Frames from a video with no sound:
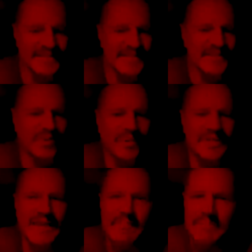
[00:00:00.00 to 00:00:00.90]
These things
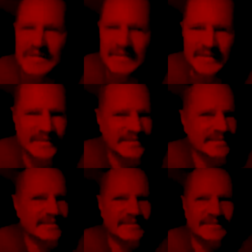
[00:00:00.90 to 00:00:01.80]
always happen
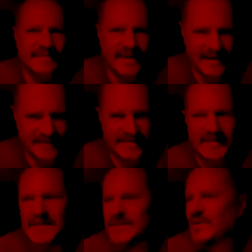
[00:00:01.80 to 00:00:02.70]
at
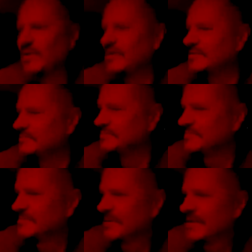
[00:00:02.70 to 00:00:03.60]
three o'clock.
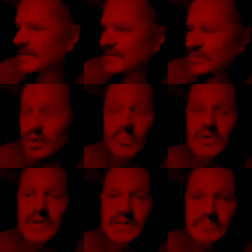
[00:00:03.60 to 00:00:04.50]

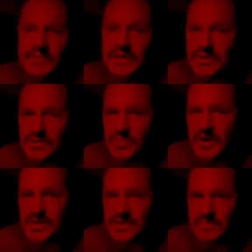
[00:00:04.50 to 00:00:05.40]
Normally at Pietro's
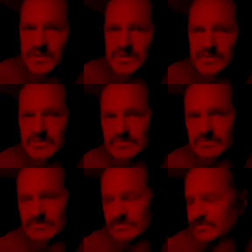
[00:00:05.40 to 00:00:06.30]
watch, but
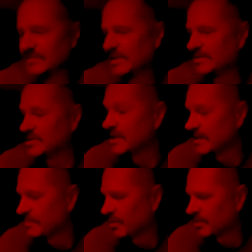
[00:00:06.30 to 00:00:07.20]
you know, she
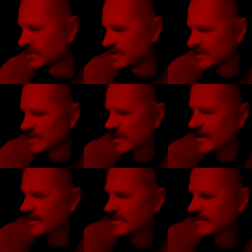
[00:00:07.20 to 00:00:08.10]
reported as
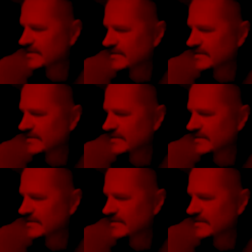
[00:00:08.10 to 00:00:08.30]
light.